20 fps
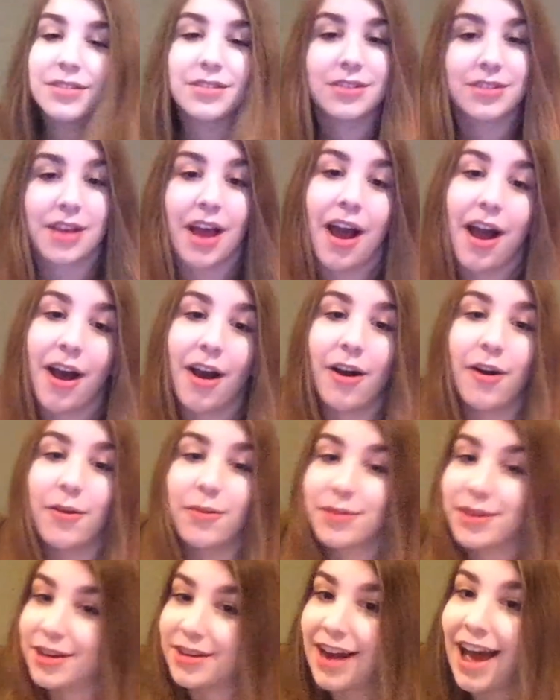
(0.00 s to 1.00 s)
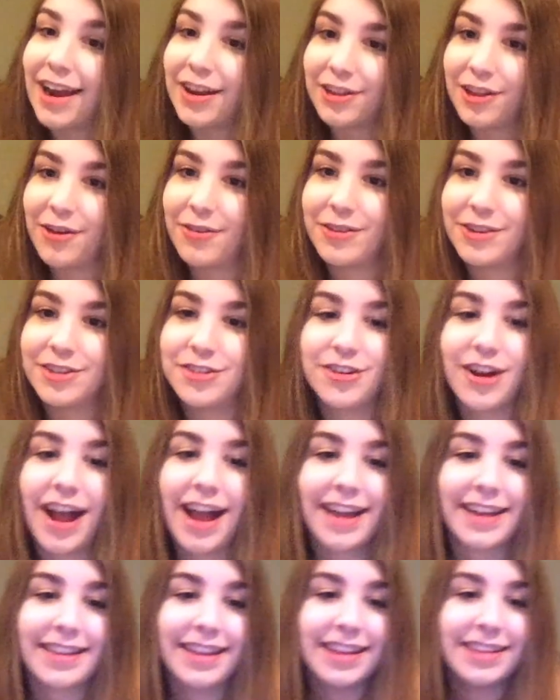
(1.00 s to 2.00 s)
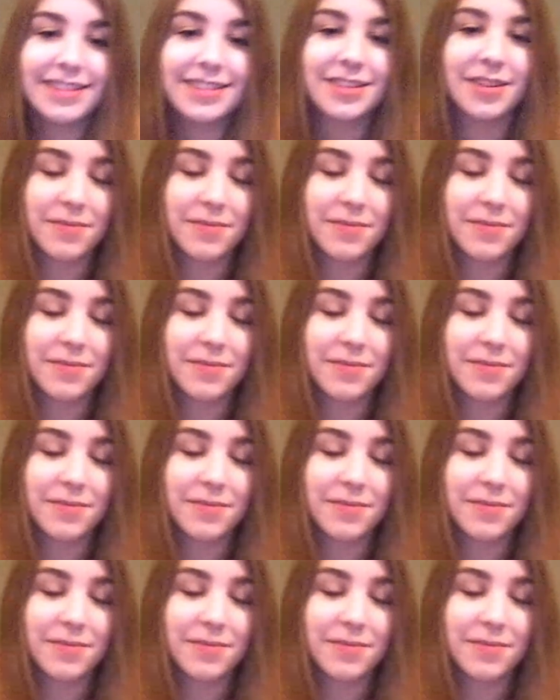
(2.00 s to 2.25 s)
so you're not alone in trying this.